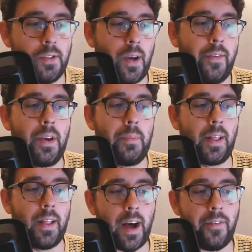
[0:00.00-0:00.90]
So I think it'll
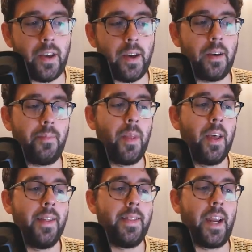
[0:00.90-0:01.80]
be Lavia.
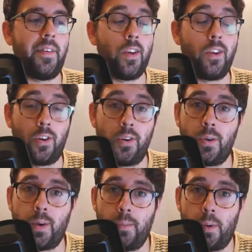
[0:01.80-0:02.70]
Then I think
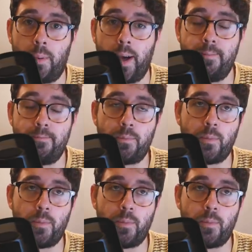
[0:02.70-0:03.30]
Gundogan will play.